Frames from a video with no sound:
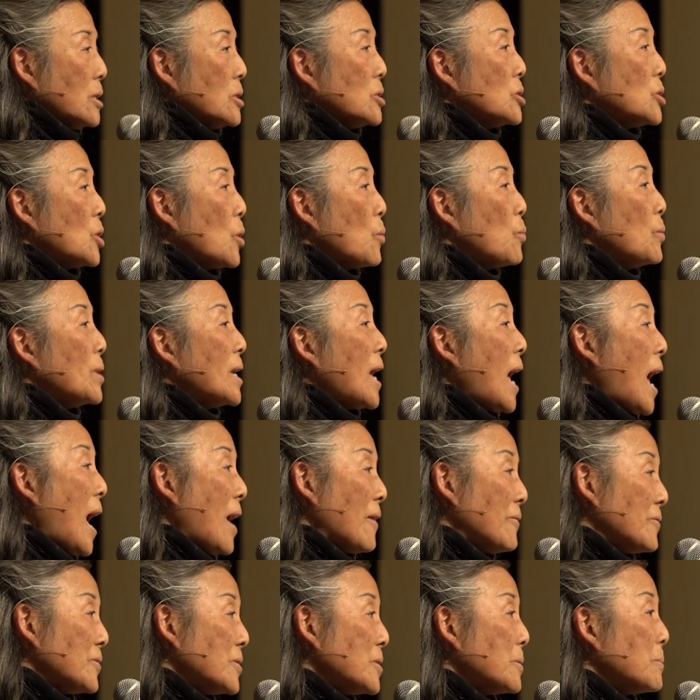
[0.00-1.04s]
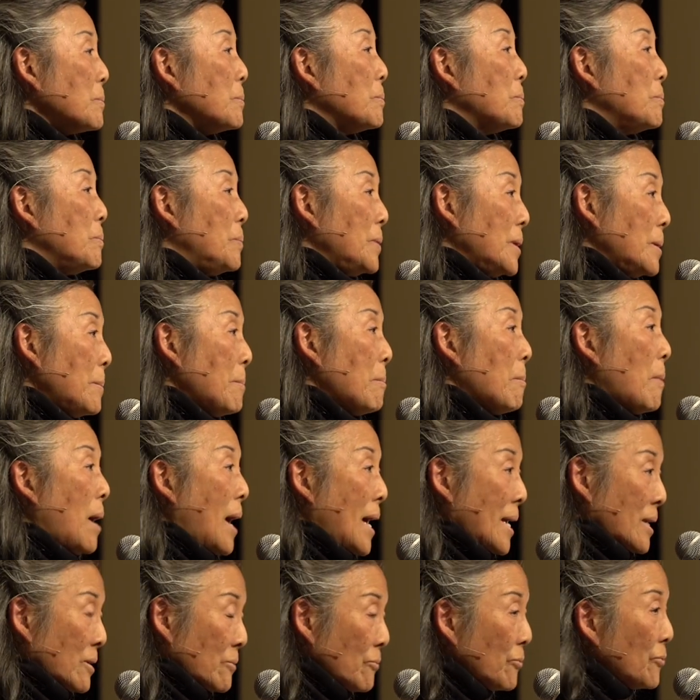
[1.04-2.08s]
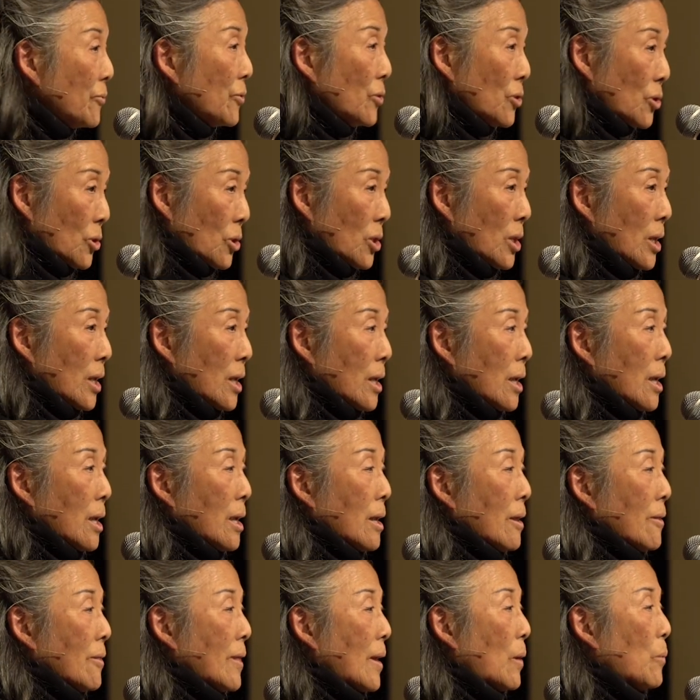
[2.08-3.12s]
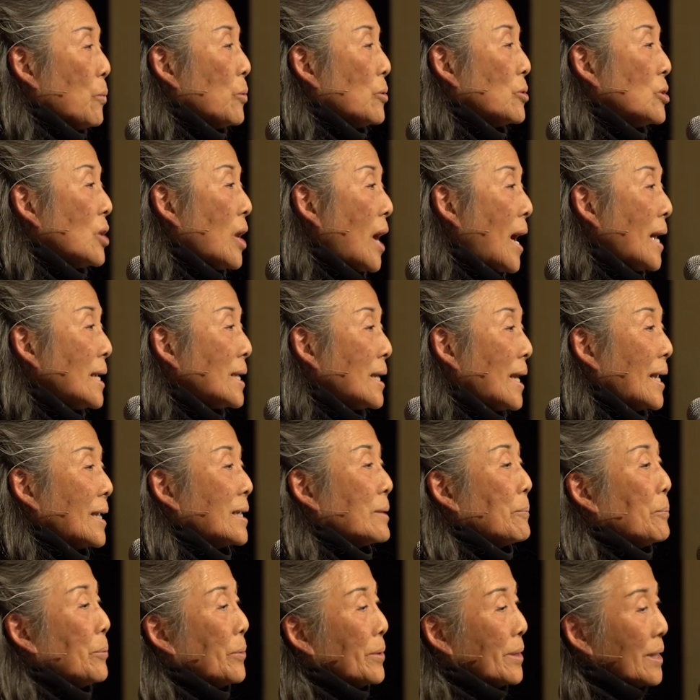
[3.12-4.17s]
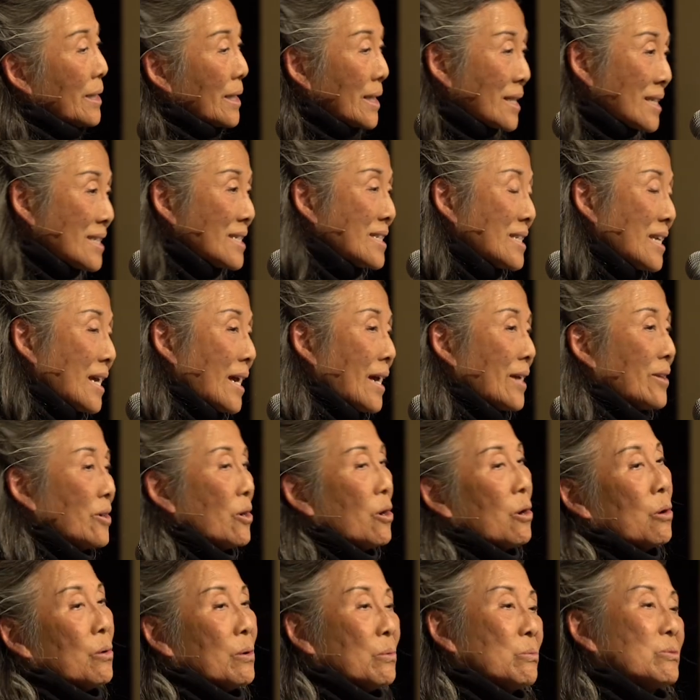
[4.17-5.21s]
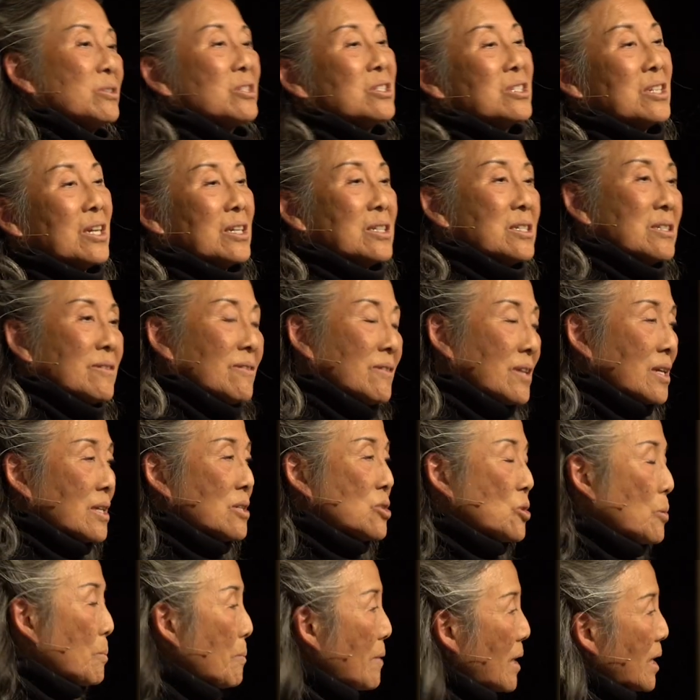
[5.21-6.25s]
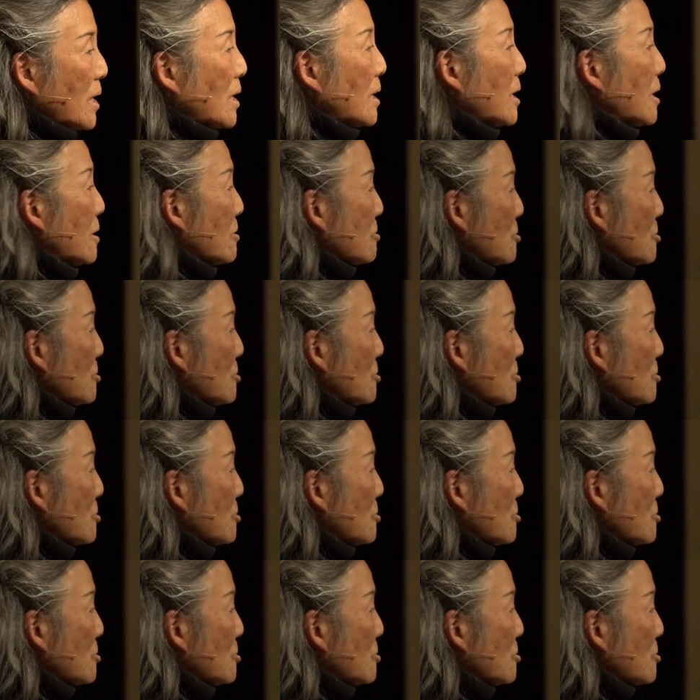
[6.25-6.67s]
So we have to be mindful that we're not like putting it aside, oh, it was just this, or making